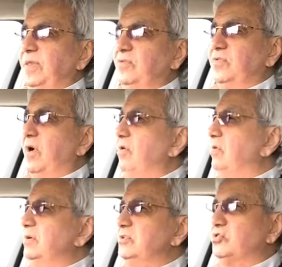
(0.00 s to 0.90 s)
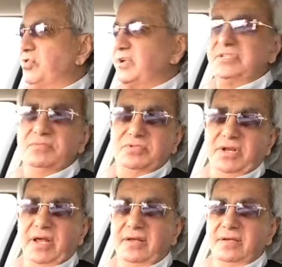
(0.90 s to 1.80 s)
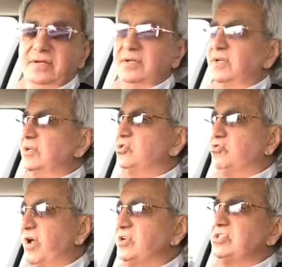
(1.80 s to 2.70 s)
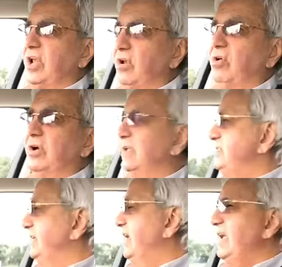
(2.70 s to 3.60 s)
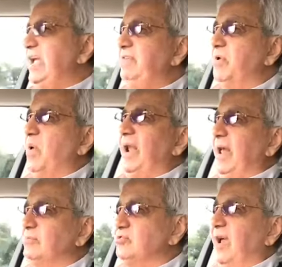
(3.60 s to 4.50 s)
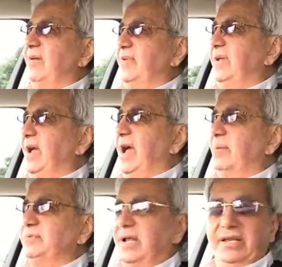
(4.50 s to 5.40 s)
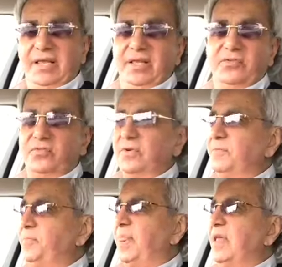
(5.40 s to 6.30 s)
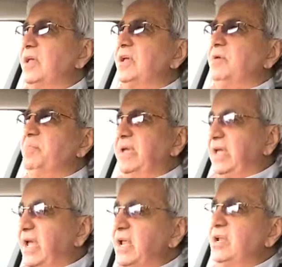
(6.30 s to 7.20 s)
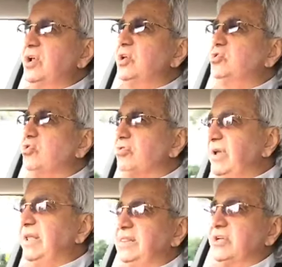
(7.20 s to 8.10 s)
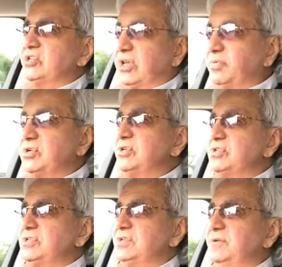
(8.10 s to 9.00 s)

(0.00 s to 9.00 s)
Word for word: So trust him today. Trust the Lord. Listen, even while I'm driving, I'm telling you this. Begin to read the scriptures.